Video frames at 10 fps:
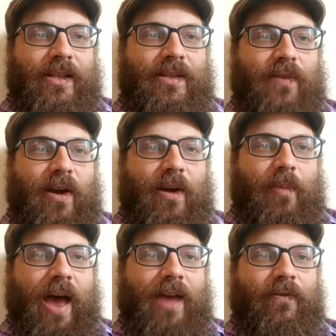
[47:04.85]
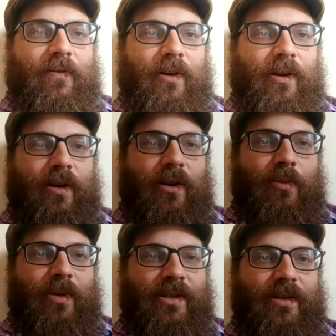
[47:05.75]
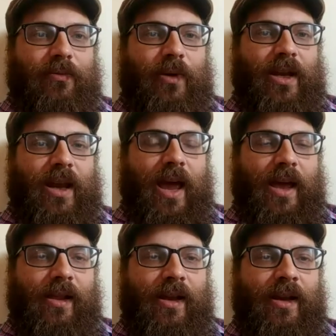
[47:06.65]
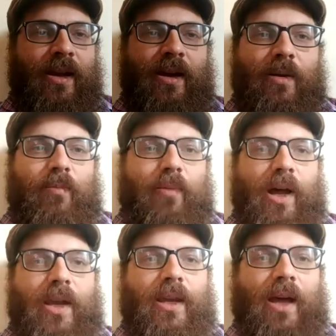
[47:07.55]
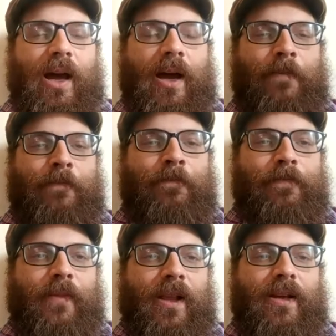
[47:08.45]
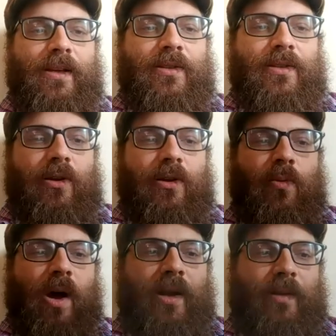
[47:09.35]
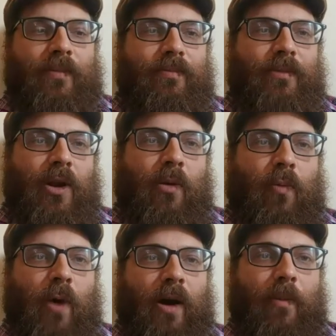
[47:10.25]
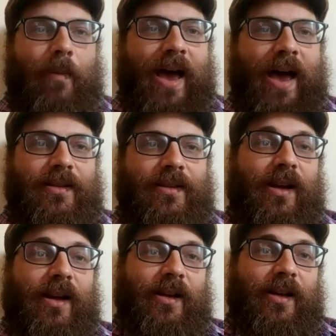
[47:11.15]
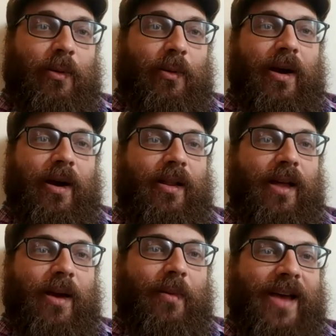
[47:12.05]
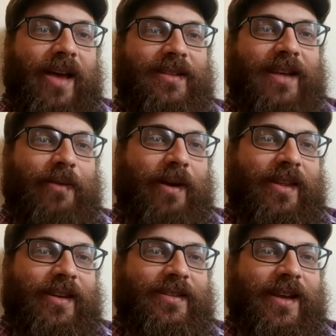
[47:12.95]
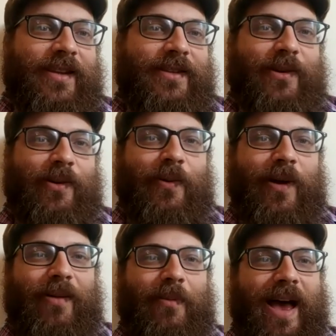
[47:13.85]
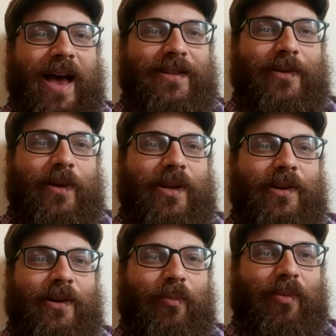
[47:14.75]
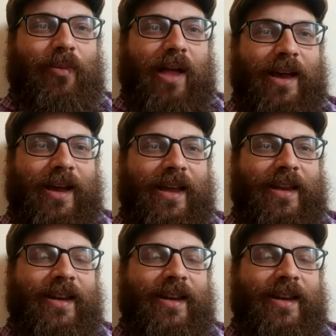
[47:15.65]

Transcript: It's very bad for humans if we inhale it, but um, so you want to you know wear a mask luckily we're wearing a lot of masks anyway these days so wear a mask when you're applying it